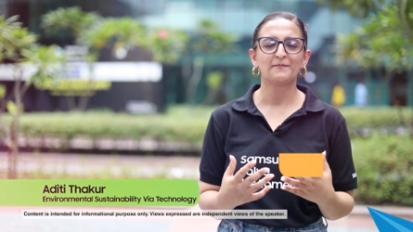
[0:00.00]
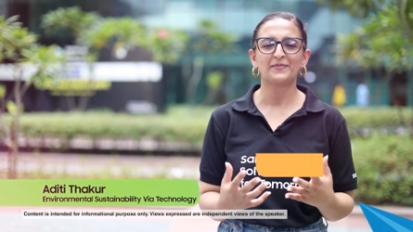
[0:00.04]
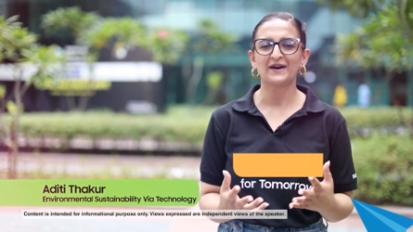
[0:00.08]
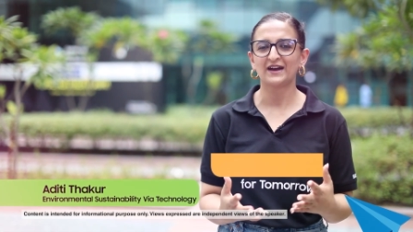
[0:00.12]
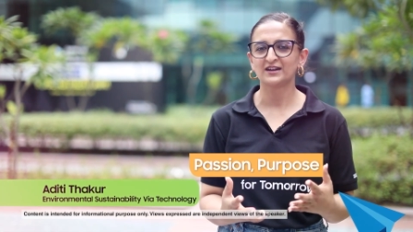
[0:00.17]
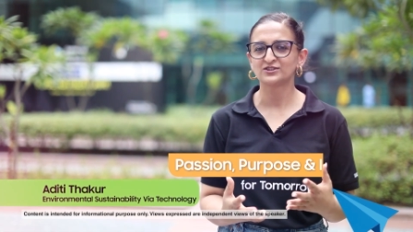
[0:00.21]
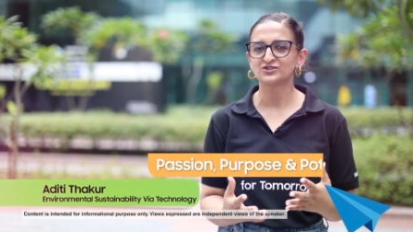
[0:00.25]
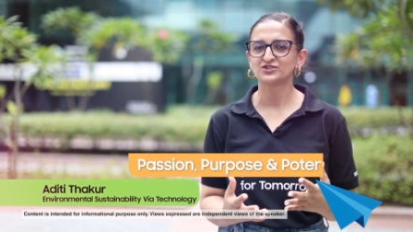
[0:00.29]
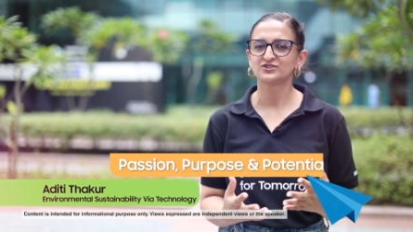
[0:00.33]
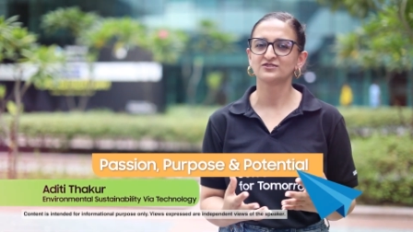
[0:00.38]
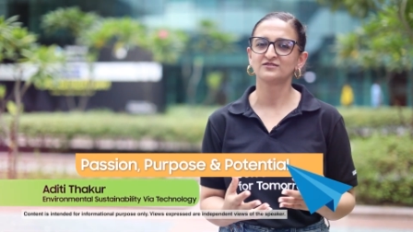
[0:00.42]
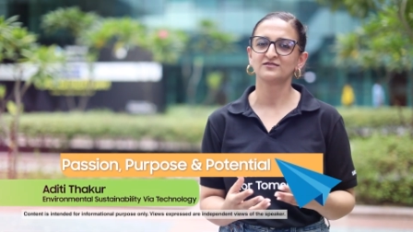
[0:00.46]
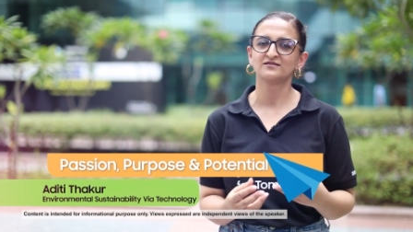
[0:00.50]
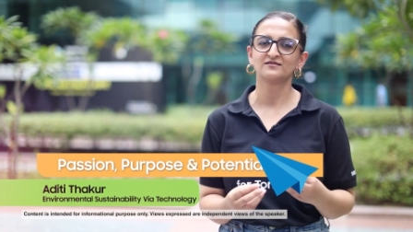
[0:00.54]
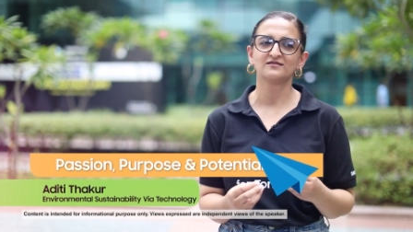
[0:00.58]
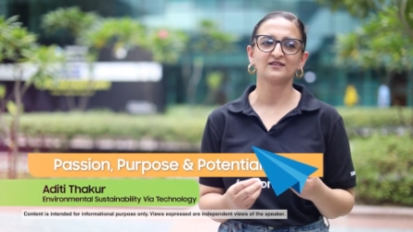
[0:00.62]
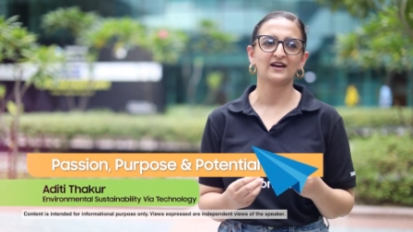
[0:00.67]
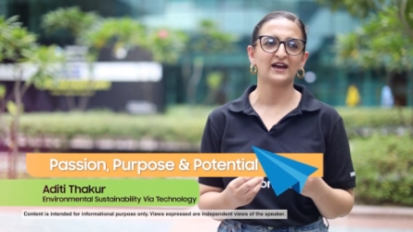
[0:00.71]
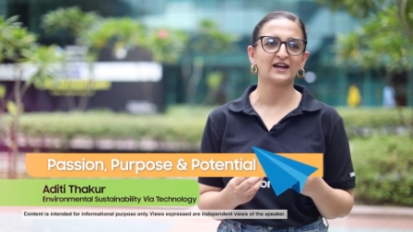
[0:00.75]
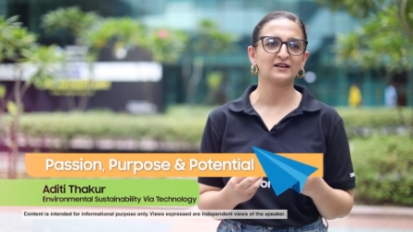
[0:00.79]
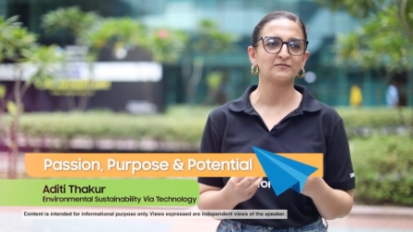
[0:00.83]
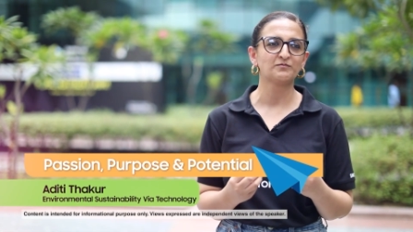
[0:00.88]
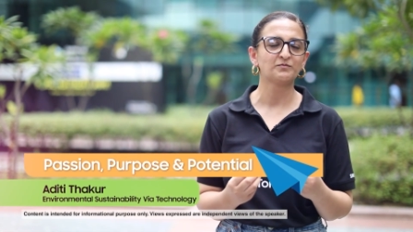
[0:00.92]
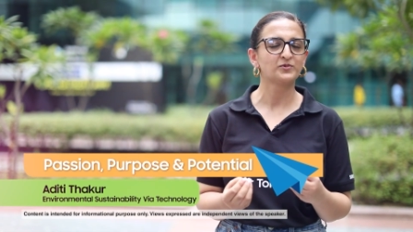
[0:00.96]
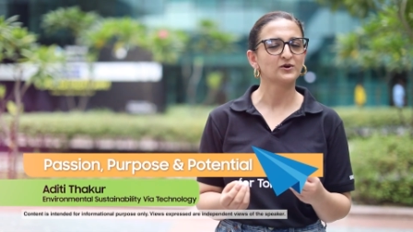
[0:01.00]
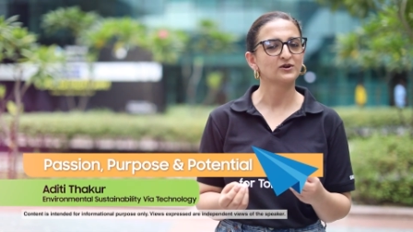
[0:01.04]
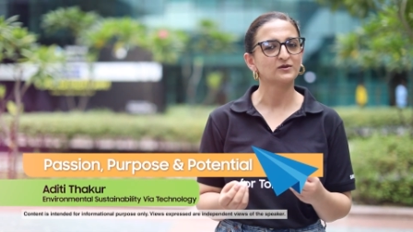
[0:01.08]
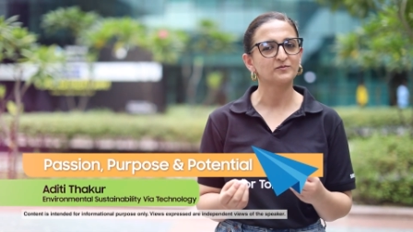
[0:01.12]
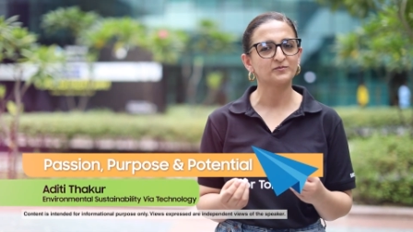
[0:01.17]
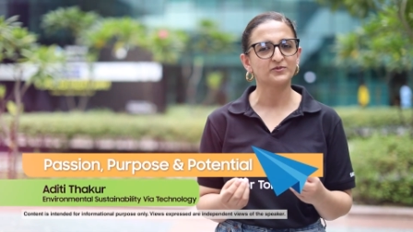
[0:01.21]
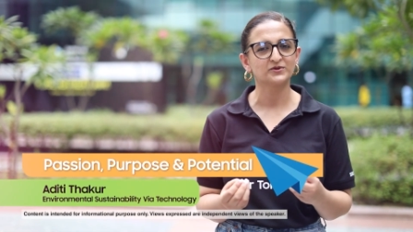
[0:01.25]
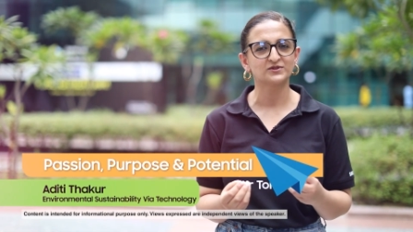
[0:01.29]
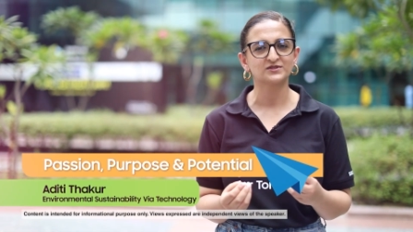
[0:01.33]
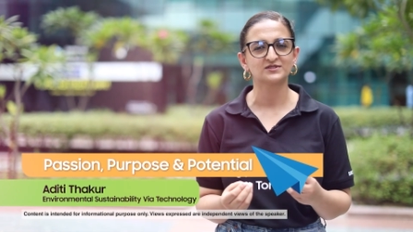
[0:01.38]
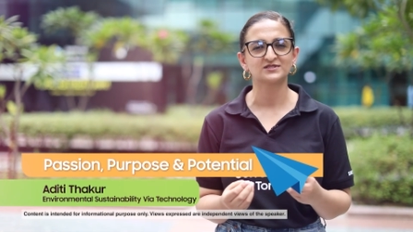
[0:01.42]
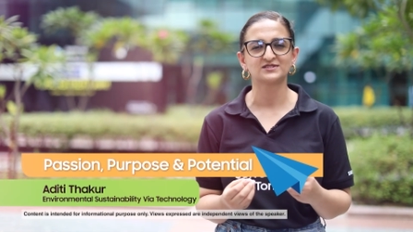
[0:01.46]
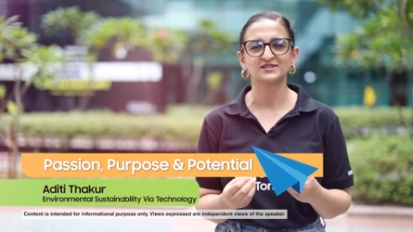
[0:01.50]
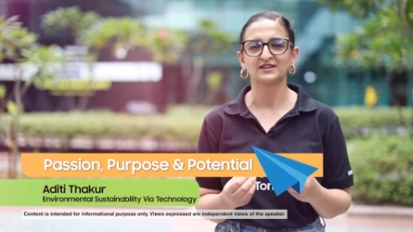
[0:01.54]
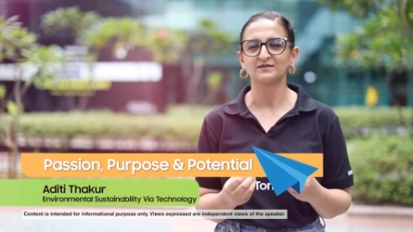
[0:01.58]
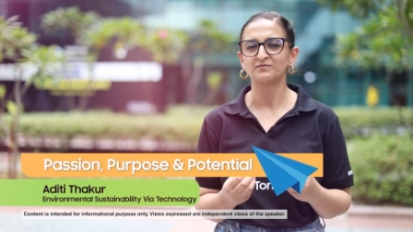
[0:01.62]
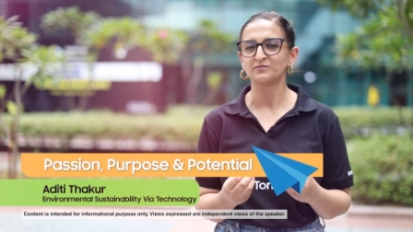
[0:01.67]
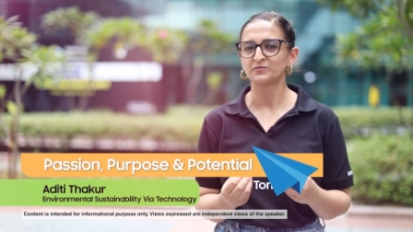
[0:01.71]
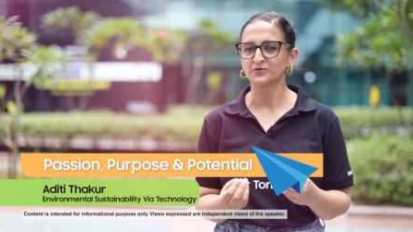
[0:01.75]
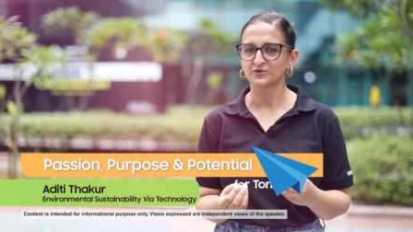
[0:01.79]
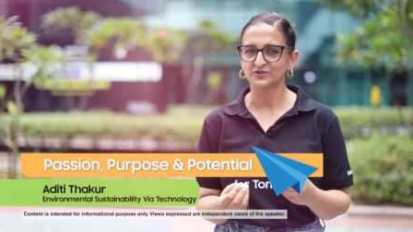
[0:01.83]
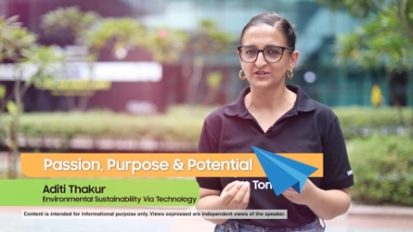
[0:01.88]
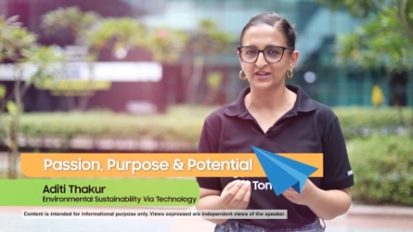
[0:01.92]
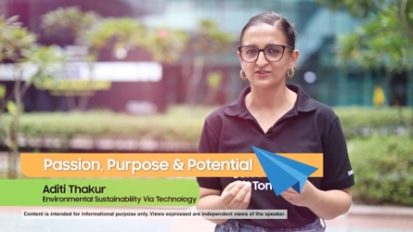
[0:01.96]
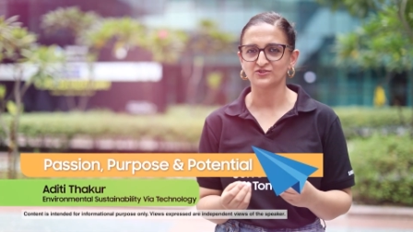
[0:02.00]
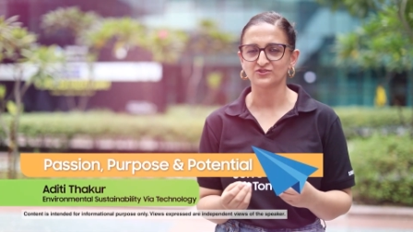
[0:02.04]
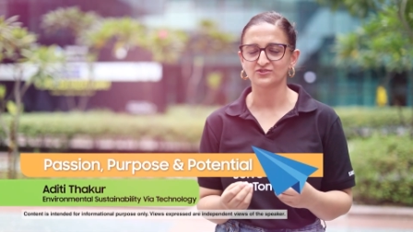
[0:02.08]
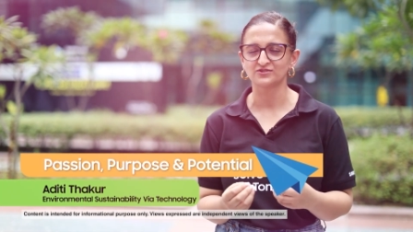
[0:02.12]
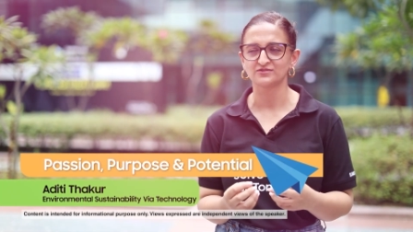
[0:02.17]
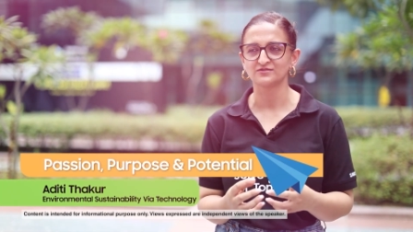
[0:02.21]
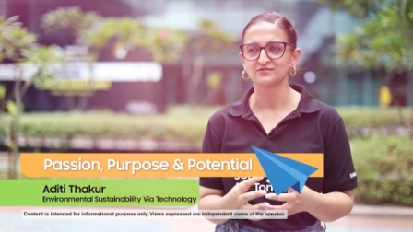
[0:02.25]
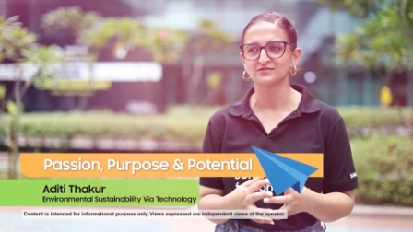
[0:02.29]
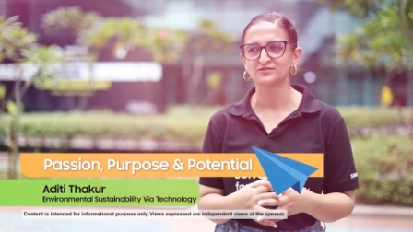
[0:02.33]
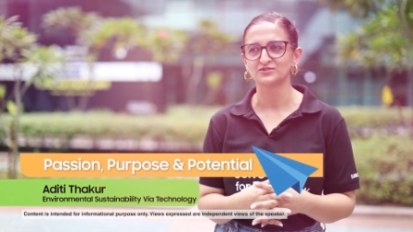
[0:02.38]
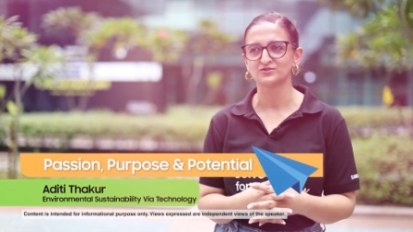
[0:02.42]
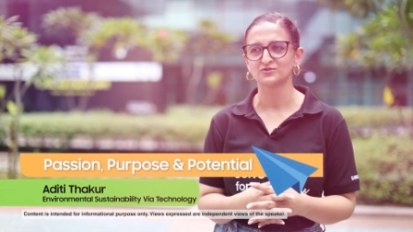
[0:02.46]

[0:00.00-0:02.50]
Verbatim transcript: passion and purpose and potential.